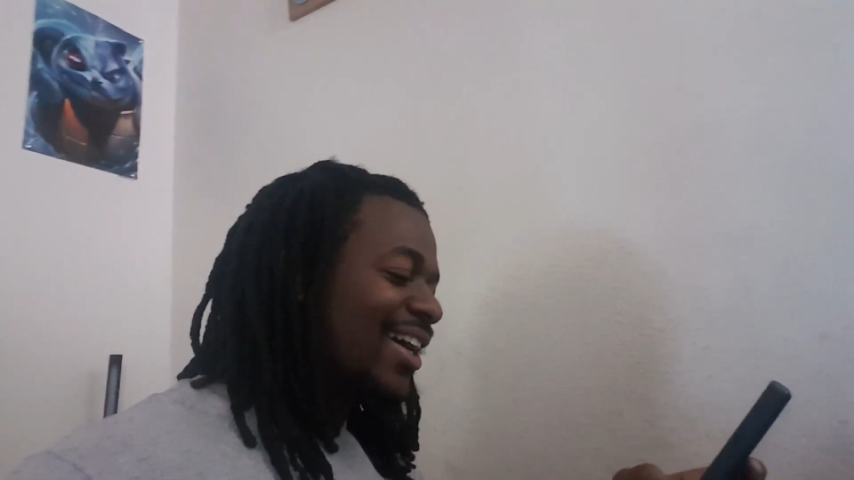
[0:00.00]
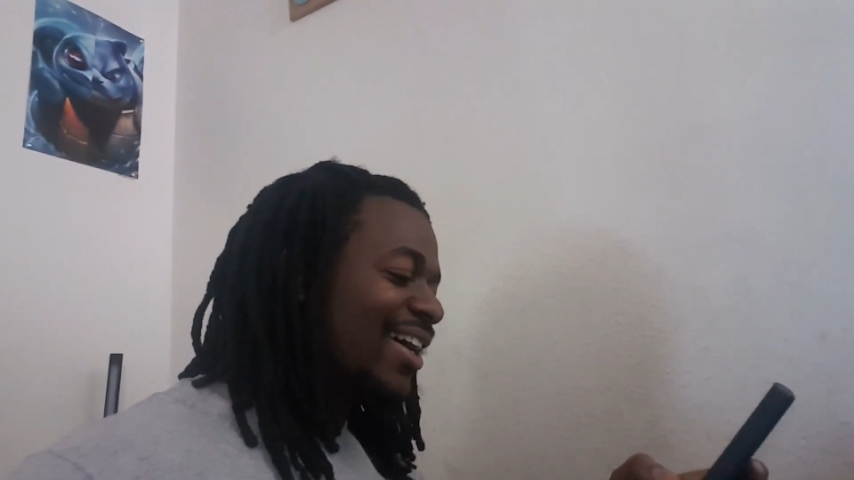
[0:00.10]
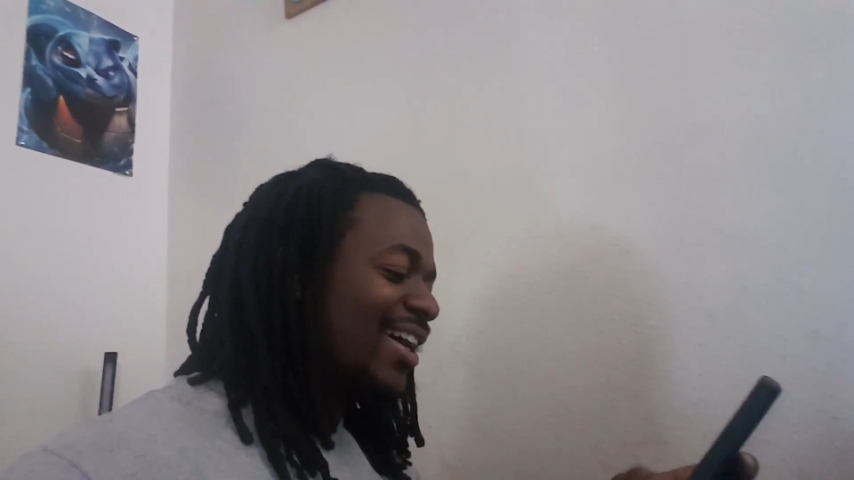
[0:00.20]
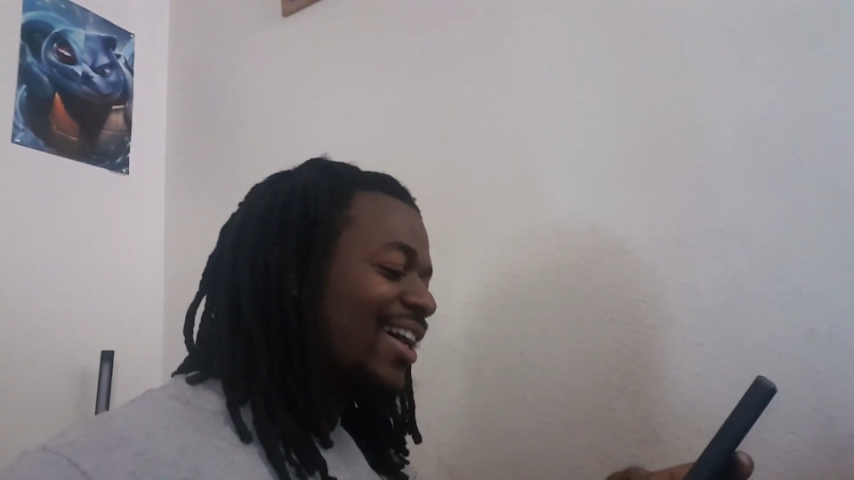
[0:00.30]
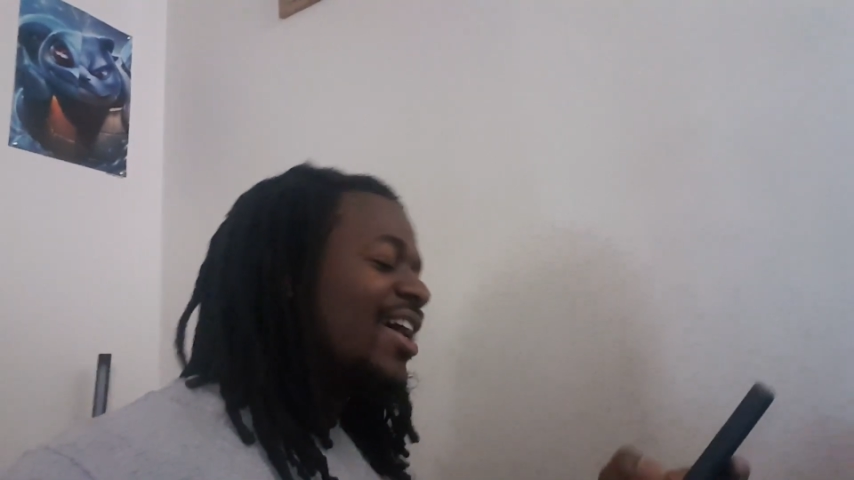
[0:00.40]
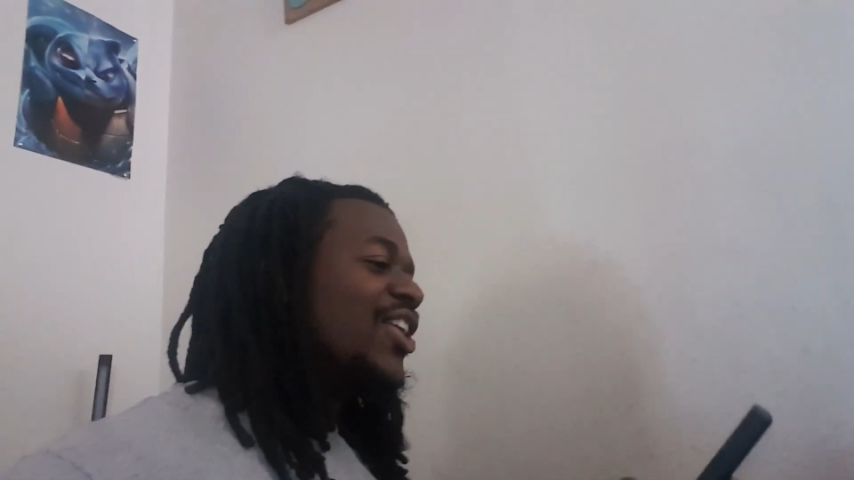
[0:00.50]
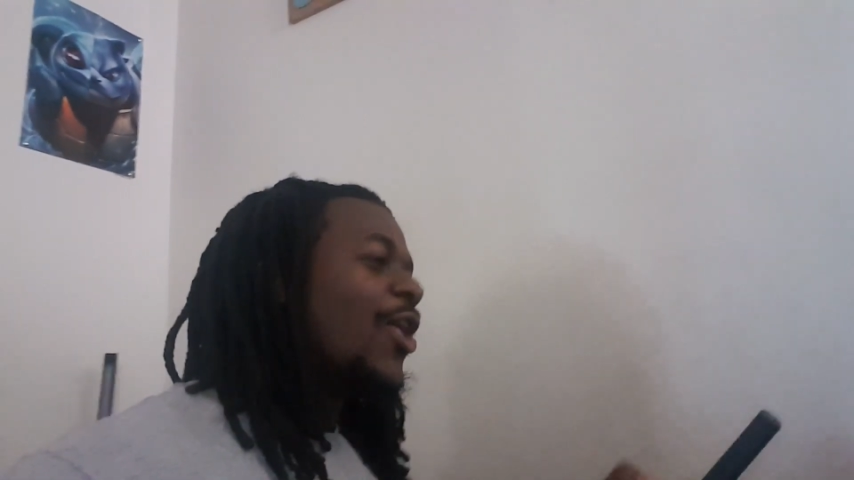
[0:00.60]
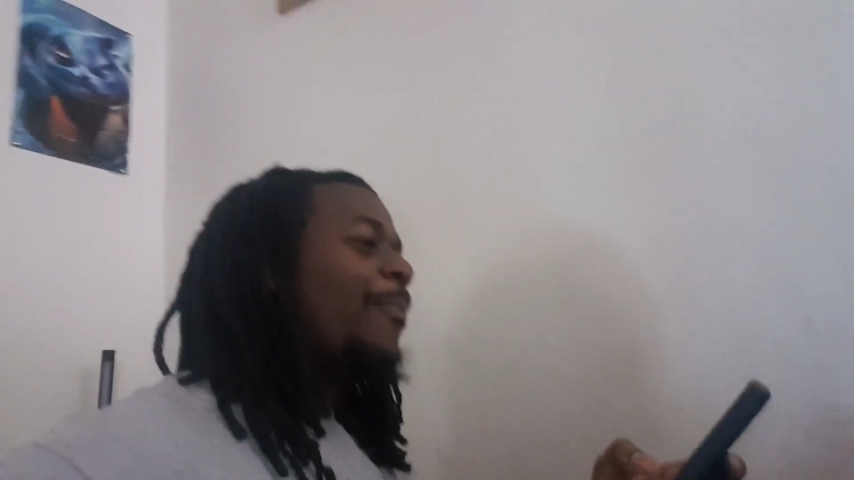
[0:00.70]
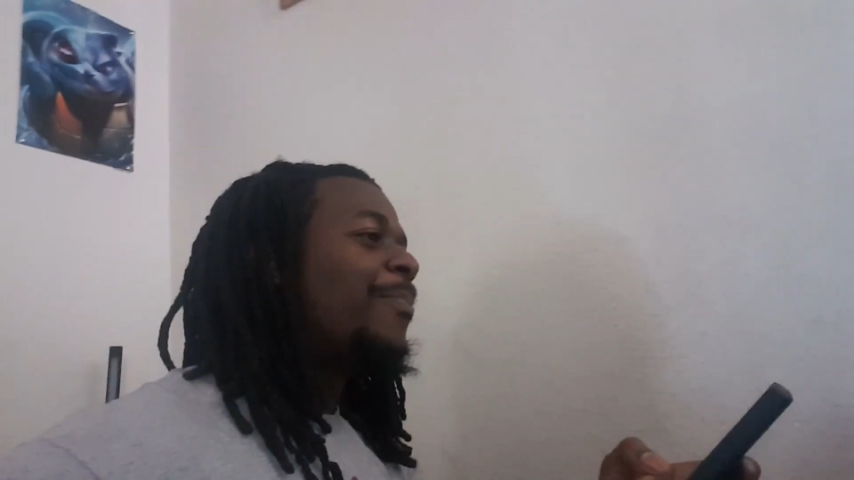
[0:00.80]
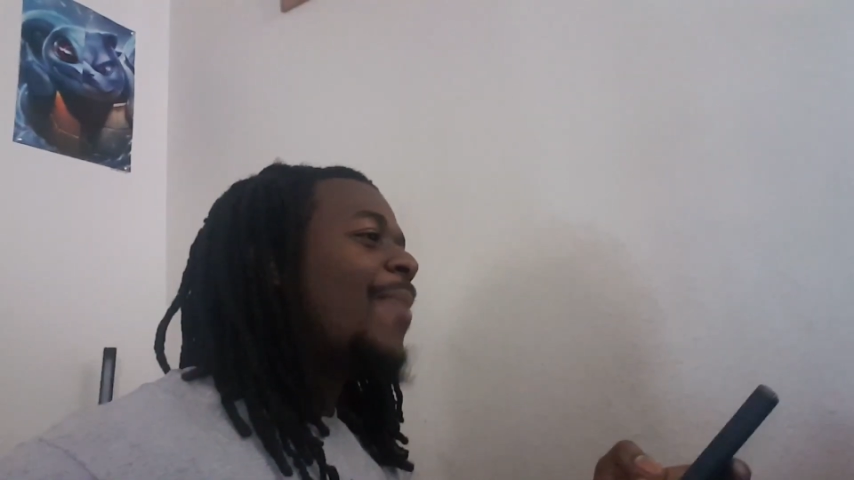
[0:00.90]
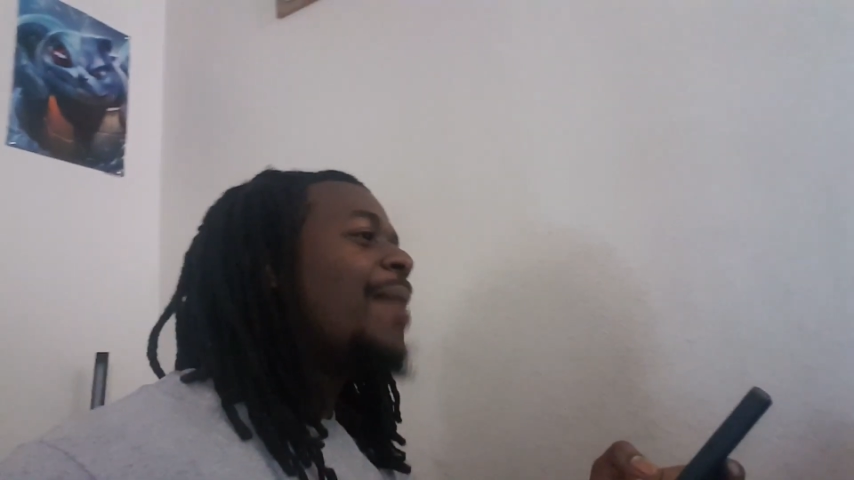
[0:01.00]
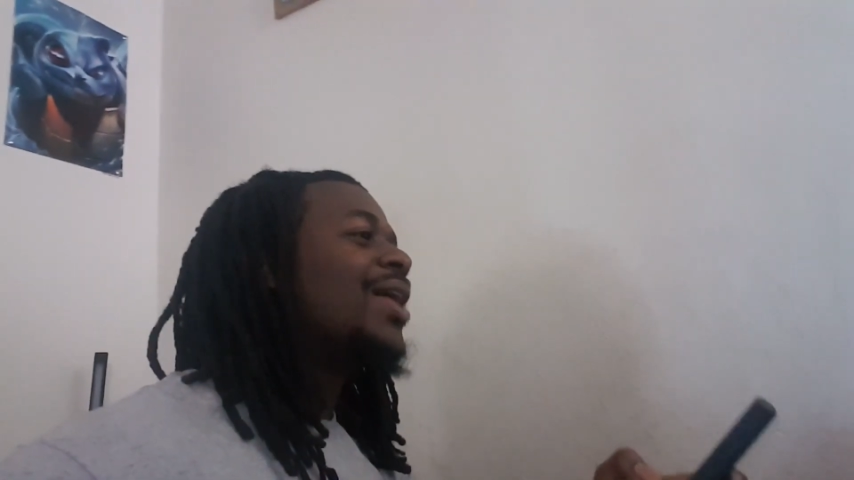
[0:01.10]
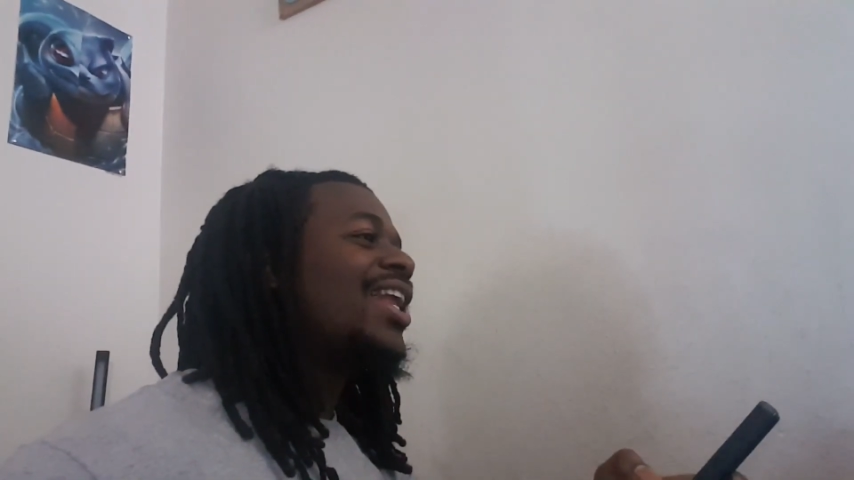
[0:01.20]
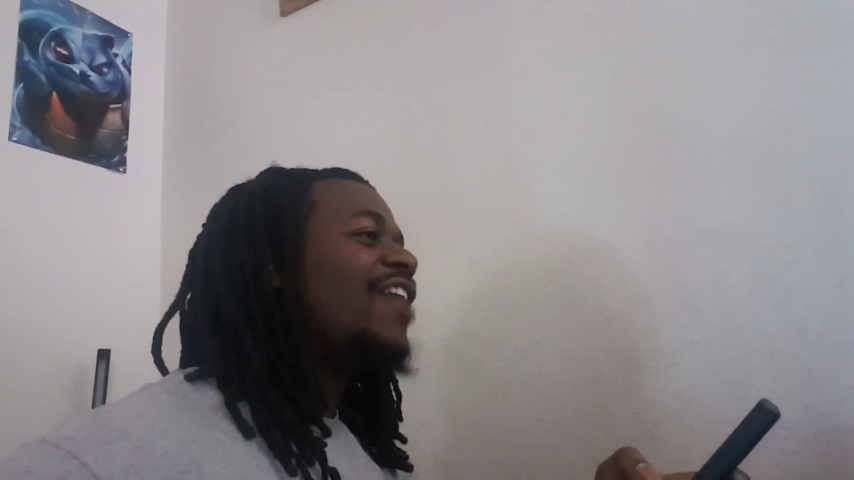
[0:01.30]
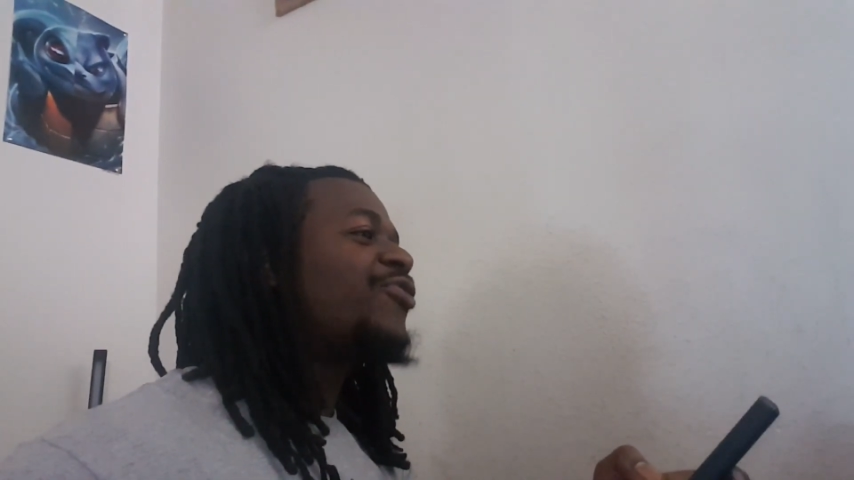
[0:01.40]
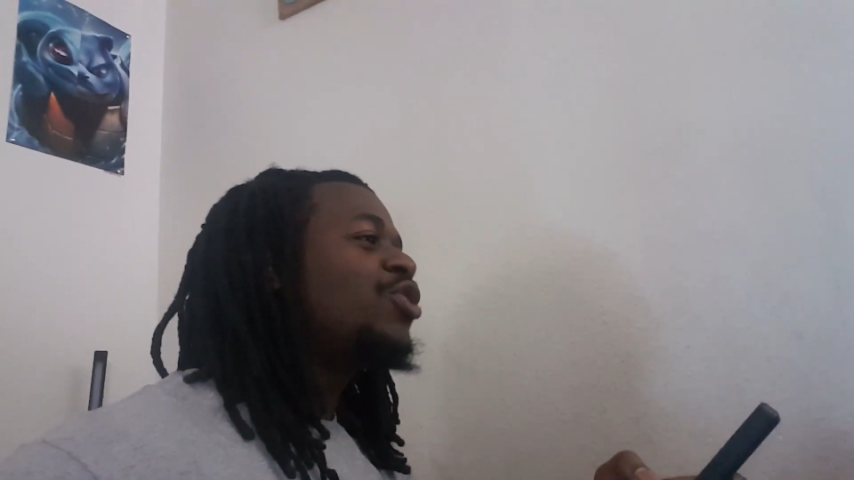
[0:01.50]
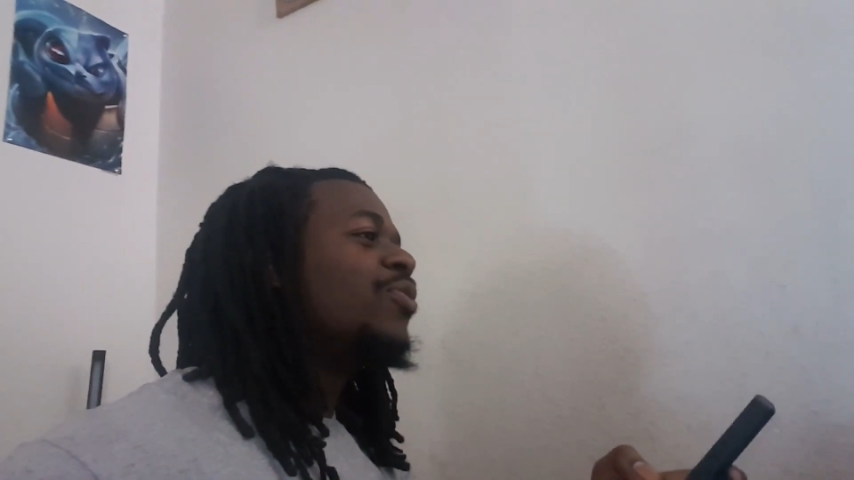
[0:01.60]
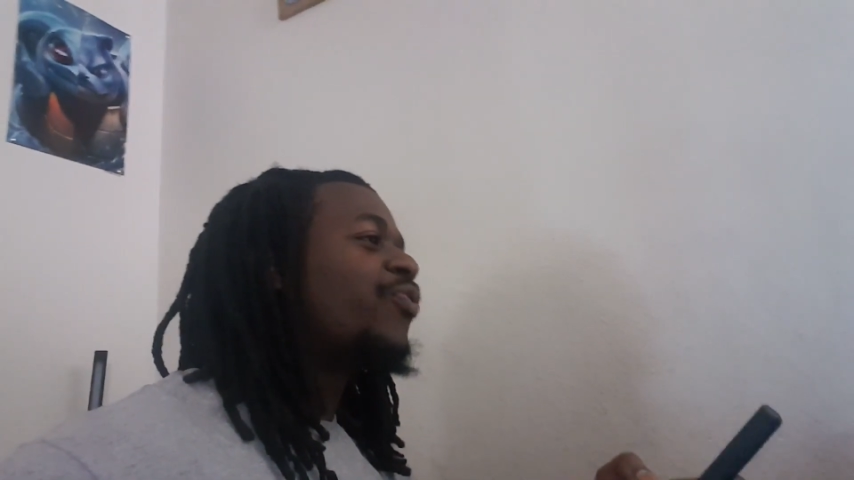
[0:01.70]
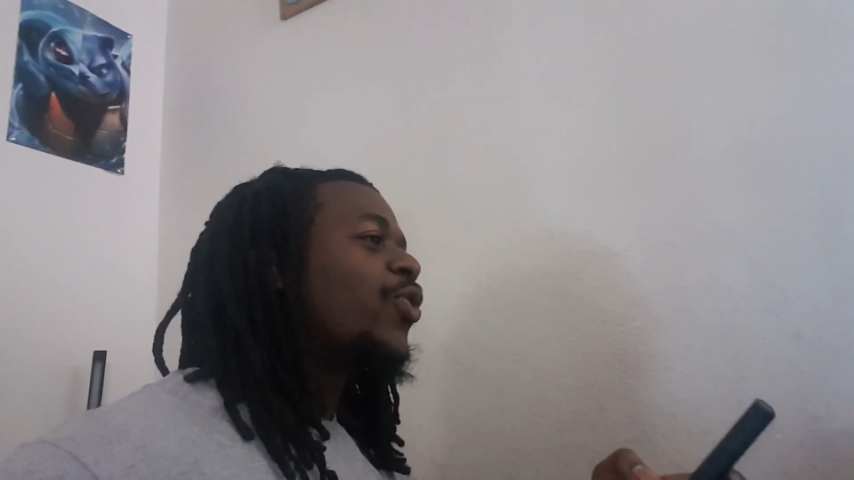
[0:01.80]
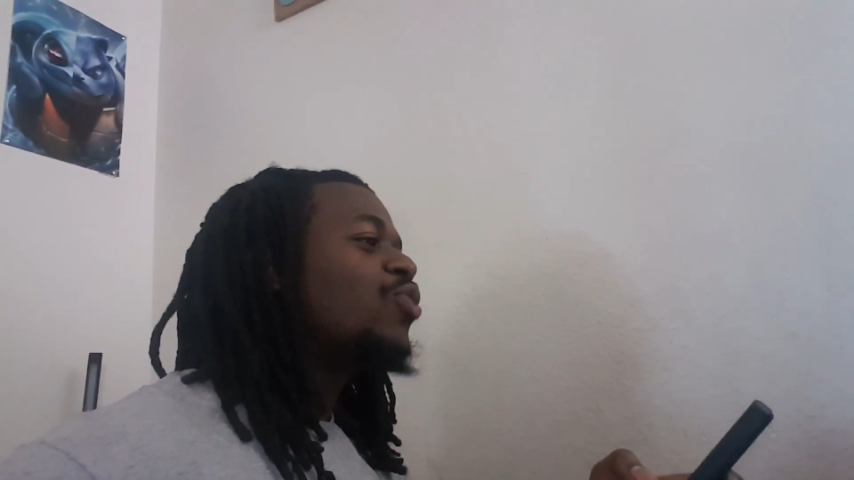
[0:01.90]
Uh, yo, mama left you
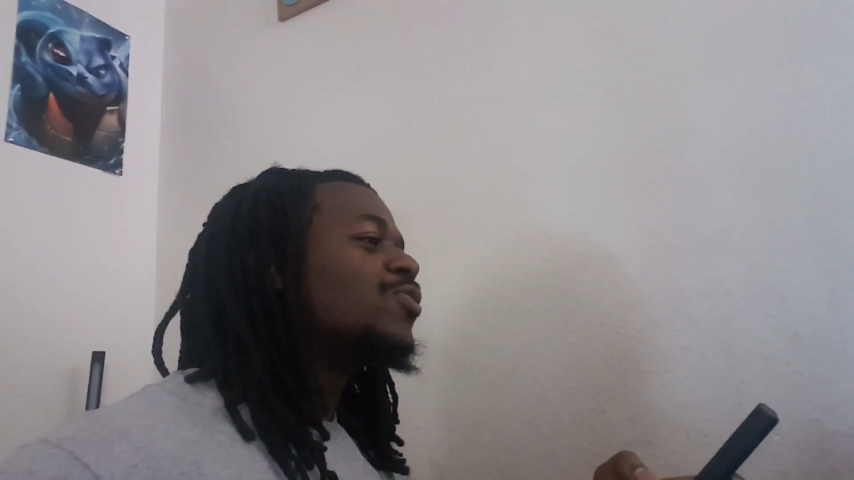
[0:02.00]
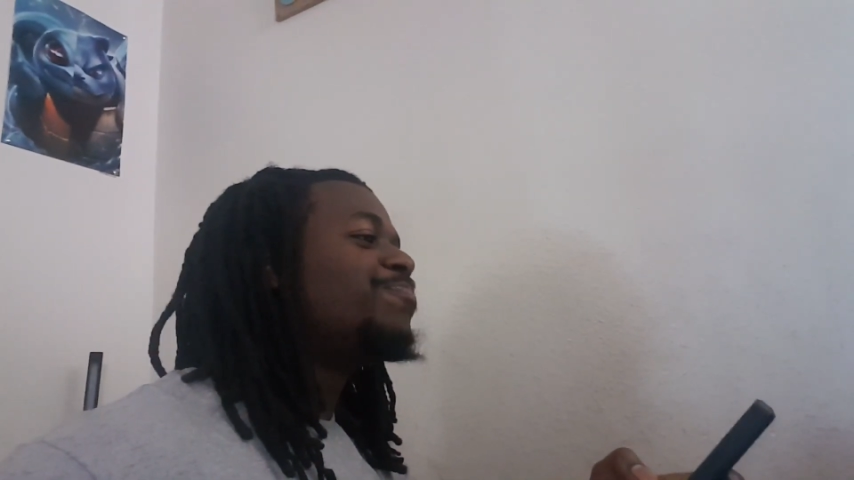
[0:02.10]
before you was